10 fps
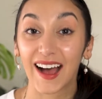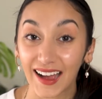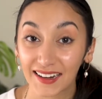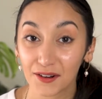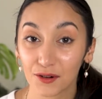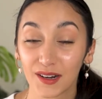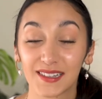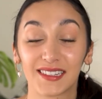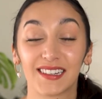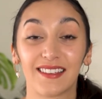I
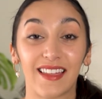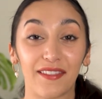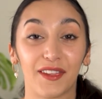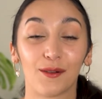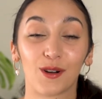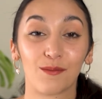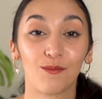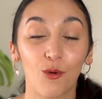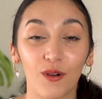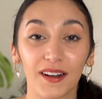noticed that there were
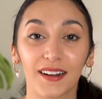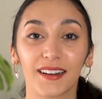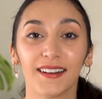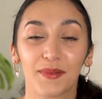more